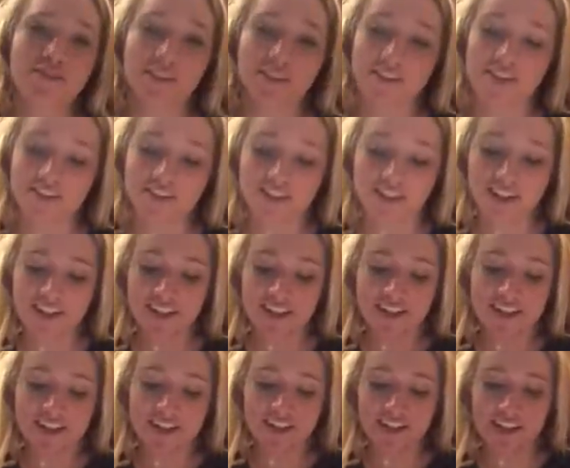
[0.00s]
fun
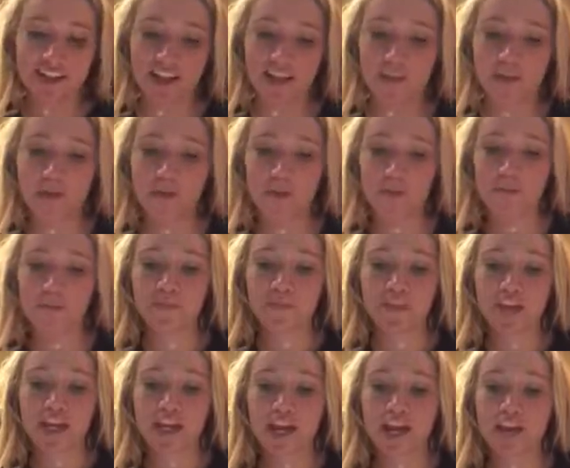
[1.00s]
together.
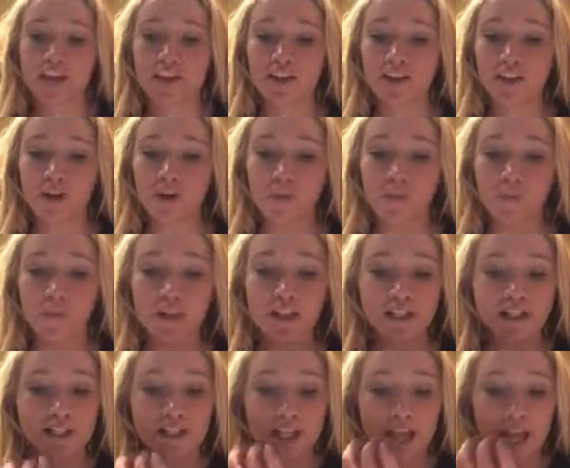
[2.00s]
And then on
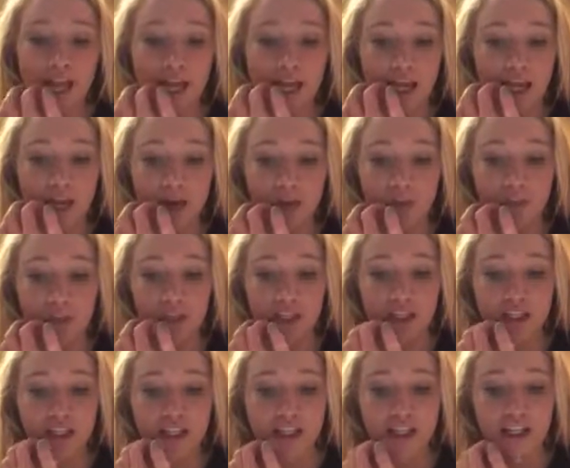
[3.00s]
Wednesday,
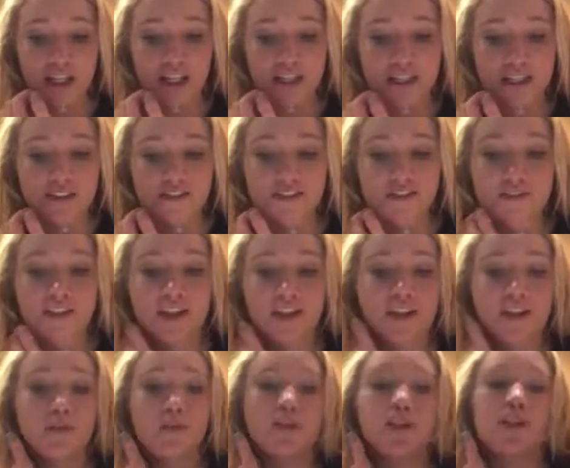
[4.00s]
we
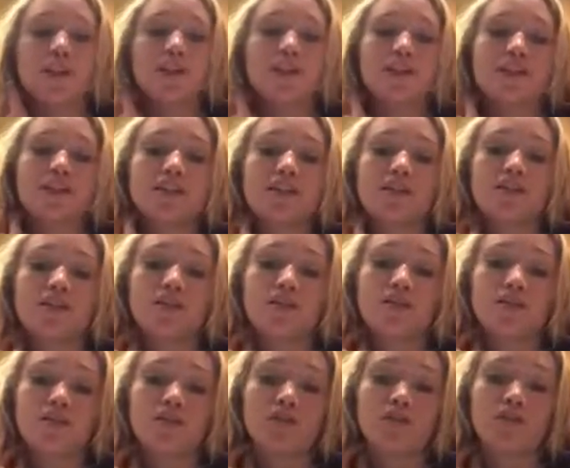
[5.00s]

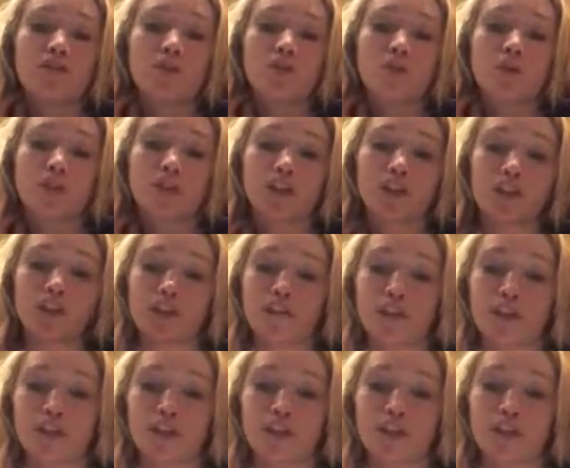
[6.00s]
still worked on the